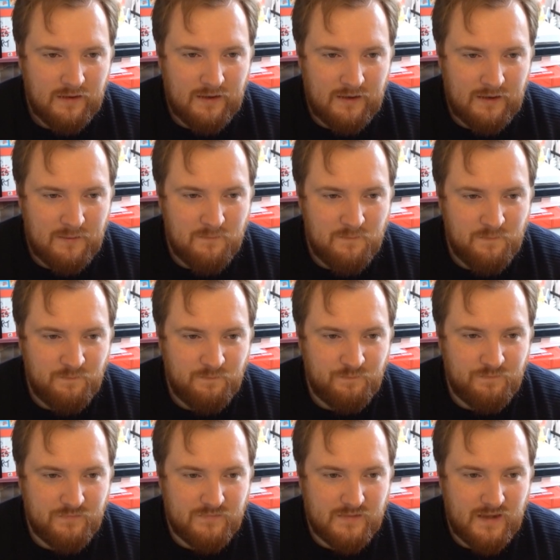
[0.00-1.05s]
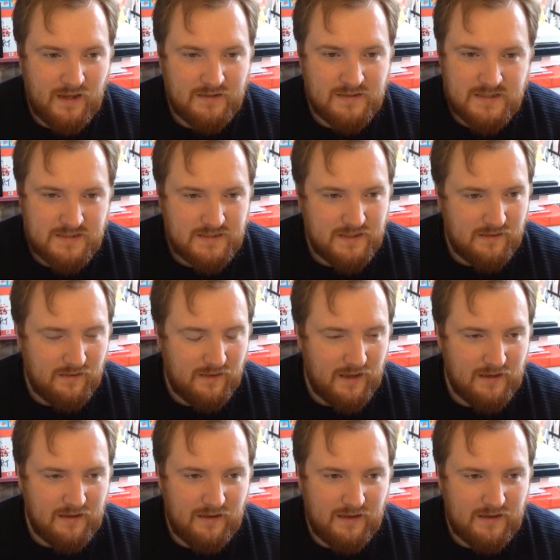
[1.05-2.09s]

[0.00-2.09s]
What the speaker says: And still,